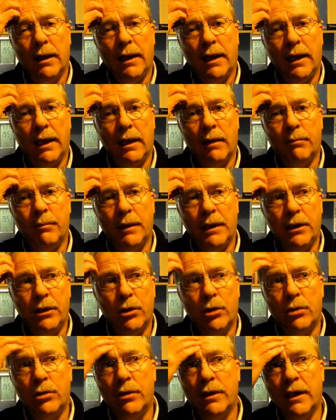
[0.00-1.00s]
He'll be
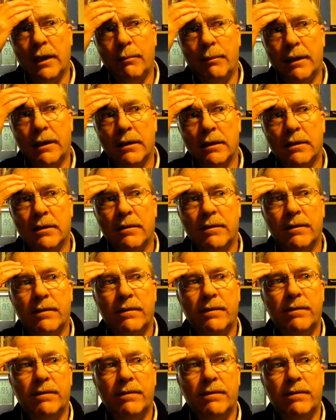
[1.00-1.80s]
young, he'll be in his